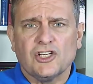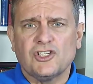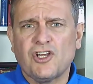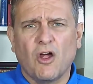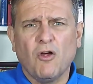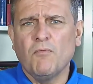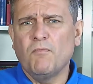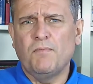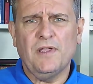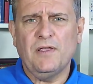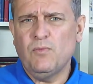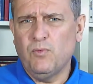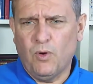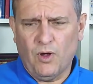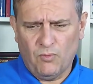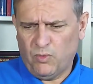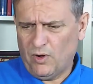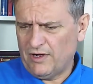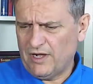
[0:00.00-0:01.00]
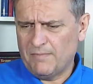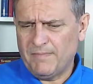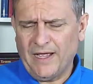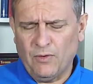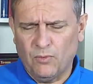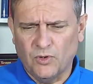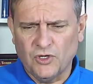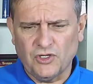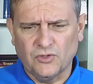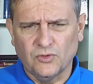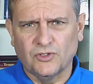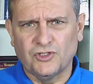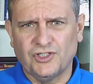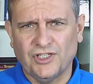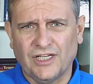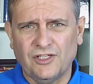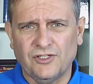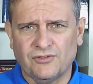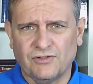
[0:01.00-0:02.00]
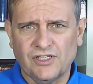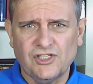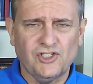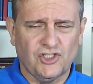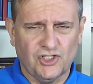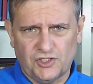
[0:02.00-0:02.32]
don't be worry about what your gender is,